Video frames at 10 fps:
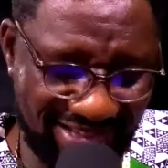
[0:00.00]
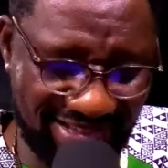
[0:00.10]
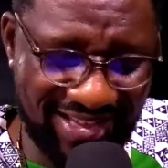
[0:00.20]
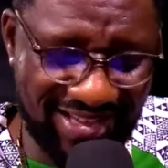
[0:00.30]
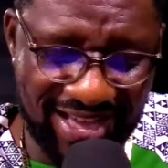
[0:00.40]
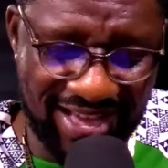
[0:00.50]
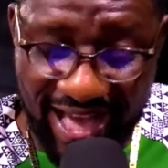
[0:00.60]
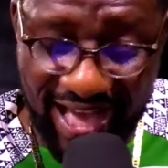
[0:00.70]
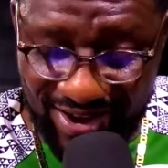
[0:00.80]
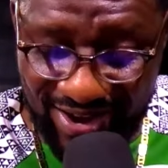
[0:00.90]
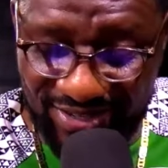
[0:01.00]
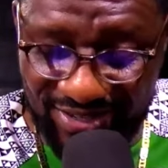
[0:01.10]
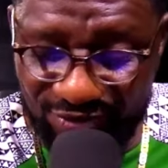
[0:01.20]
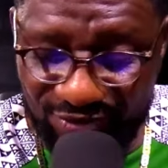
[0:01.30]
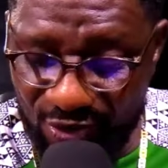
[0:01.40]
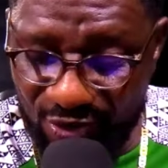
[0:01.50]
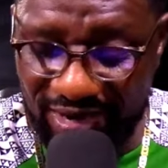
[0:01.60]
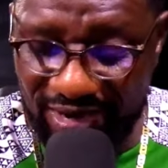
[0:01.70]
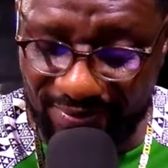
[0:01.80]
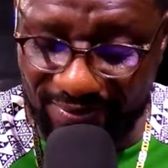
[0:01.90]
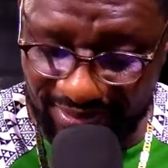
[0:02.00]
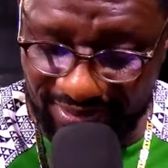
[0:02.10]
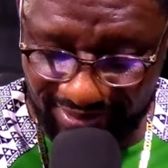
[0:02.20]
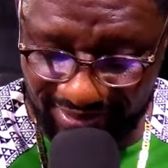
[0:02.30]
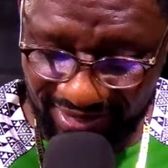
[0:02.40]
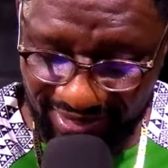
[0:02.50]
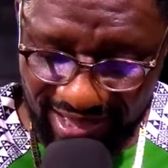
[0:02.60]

I don't even know what that means. Add me to